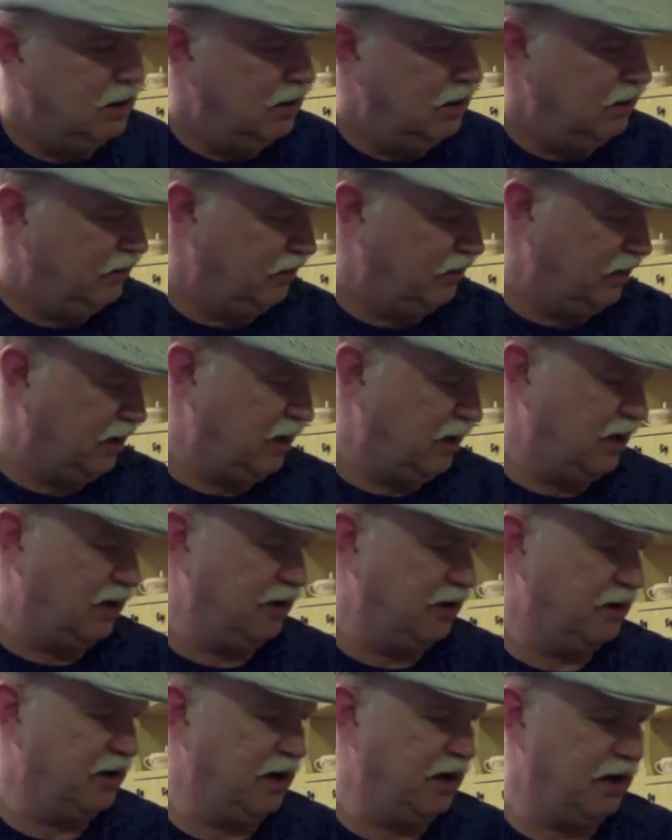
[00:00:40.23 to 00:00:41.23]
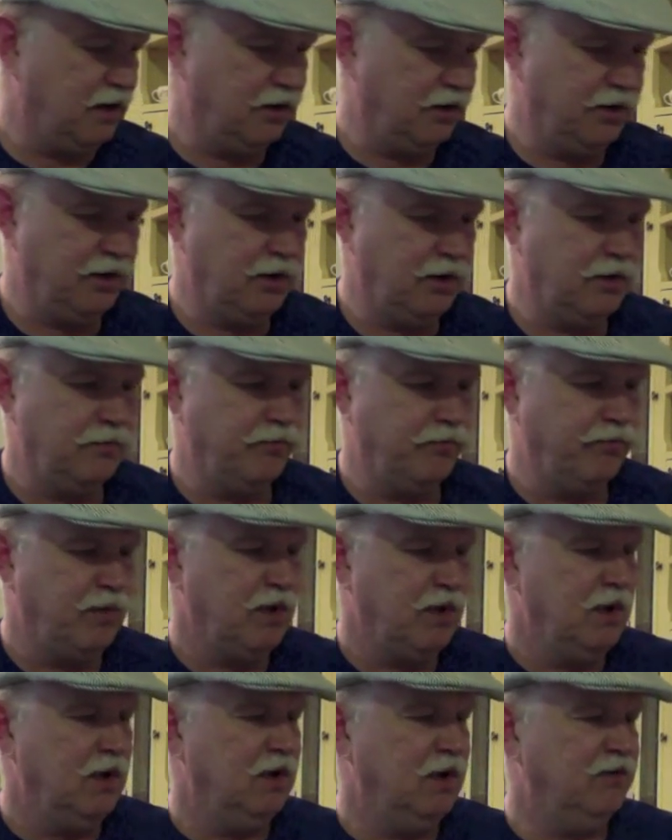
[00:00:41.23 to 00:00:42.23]
as I get it untangled here,
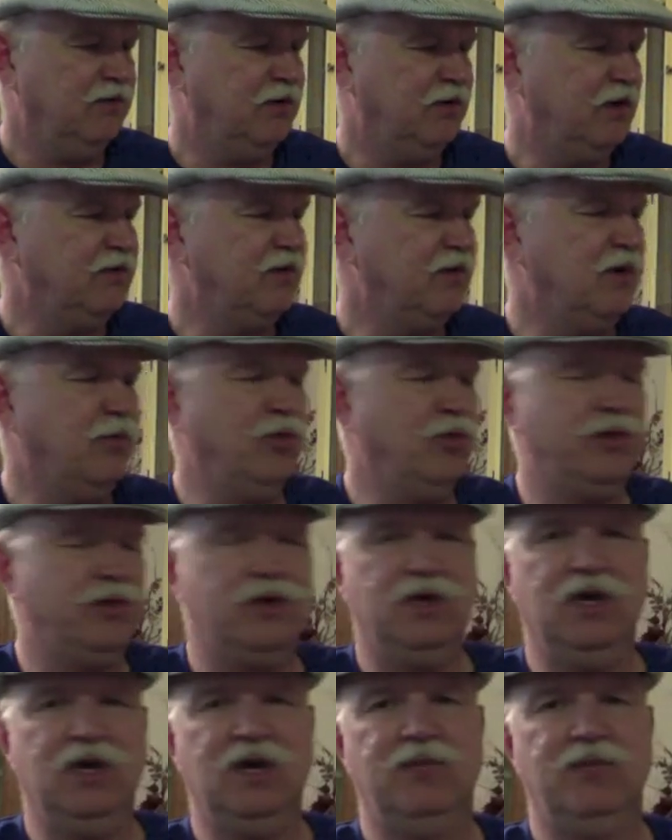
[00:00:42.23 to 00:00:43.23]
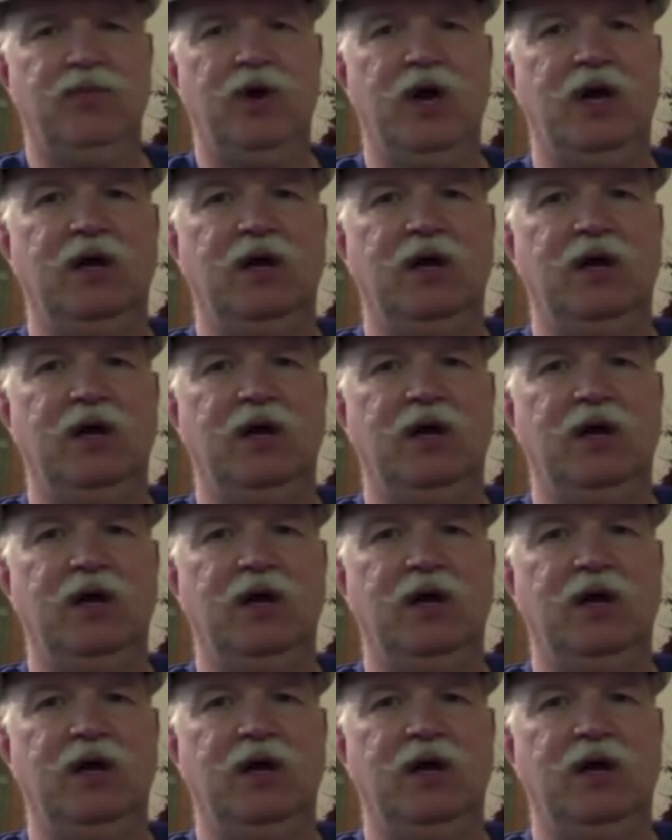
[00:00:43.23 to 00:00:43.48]
is it does come with a gig bag.